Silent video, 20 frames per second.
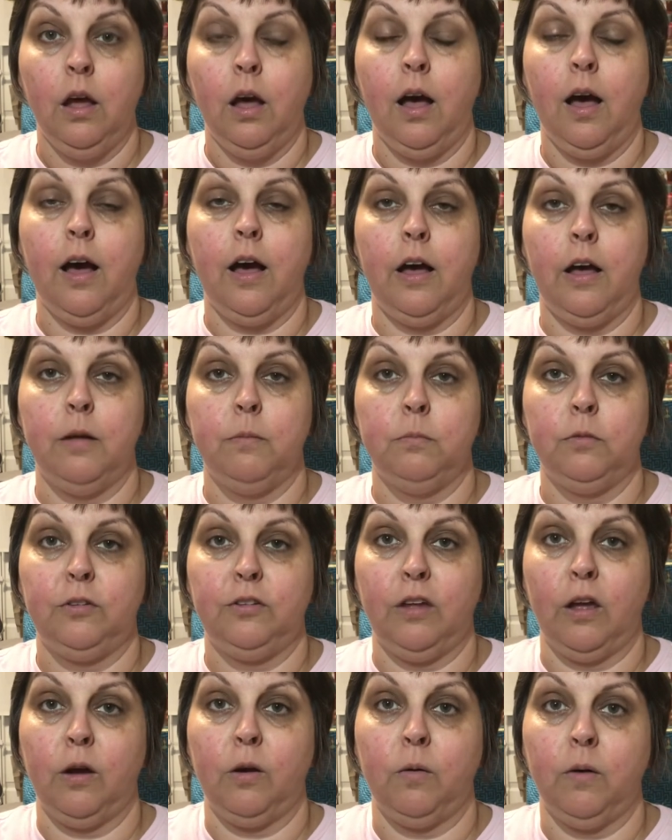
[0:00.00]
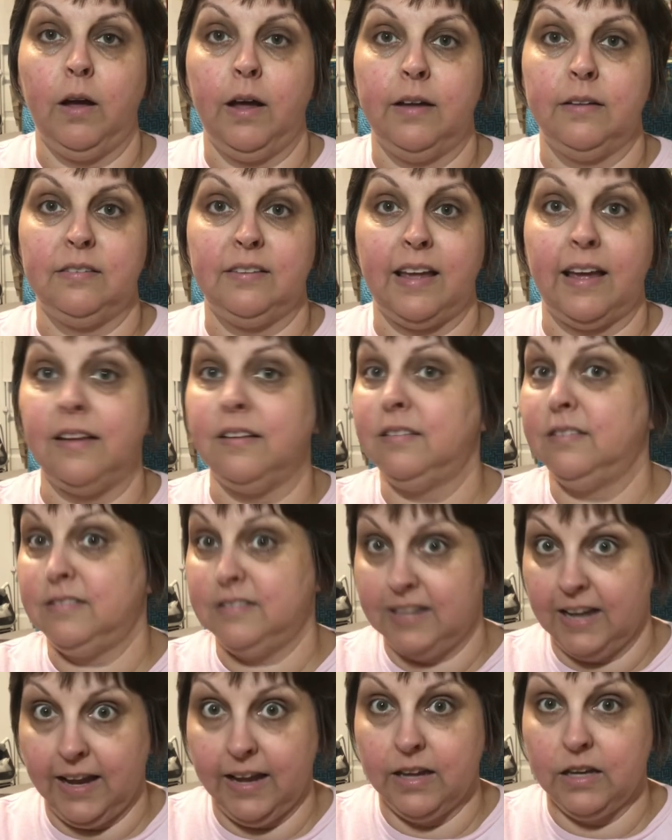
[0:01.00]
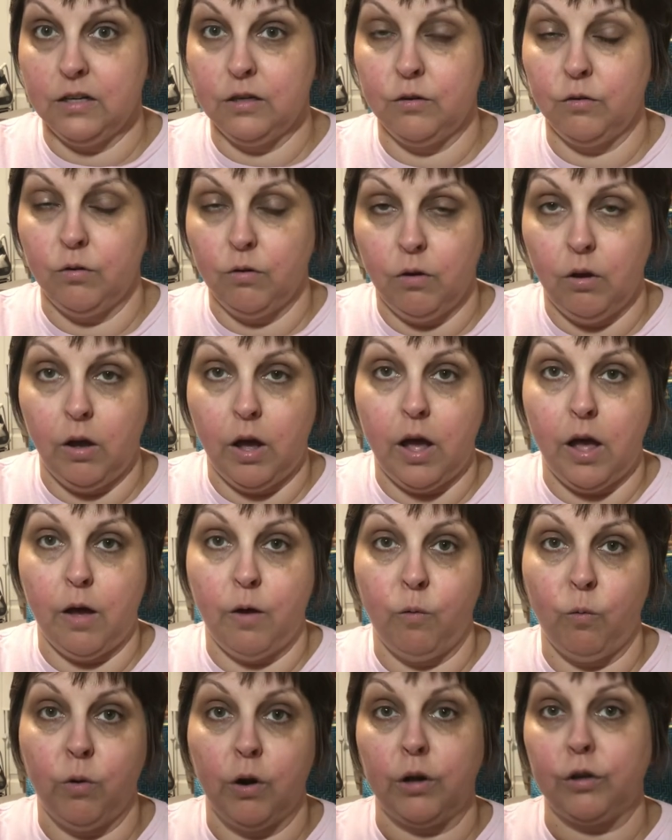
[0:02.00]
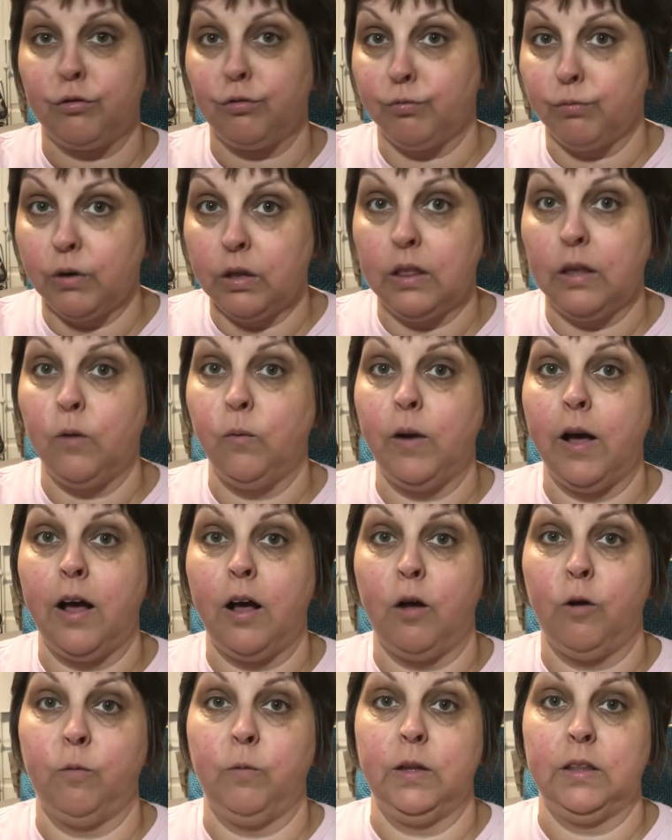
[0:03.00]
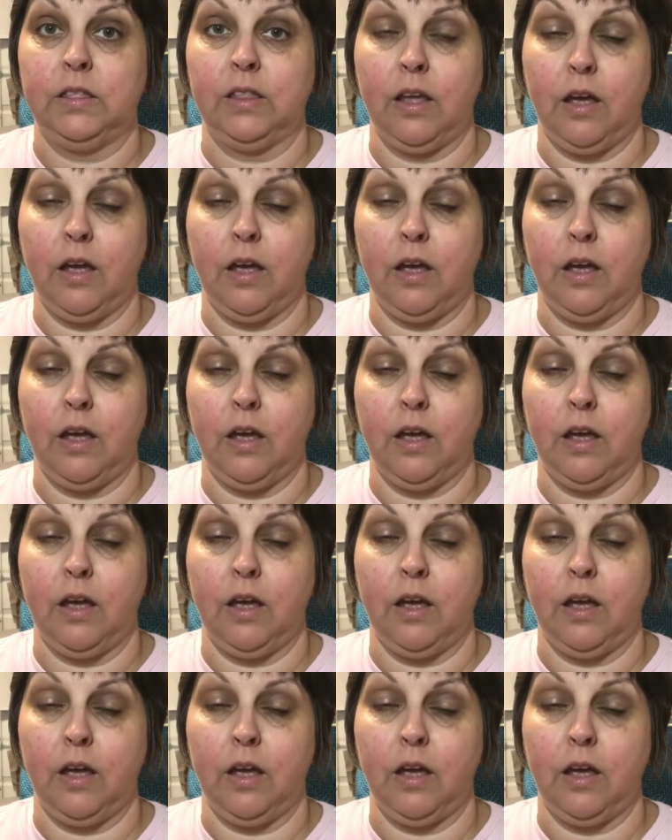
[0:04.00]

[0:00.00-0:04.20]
Um, so a size 10 uh, works really well with the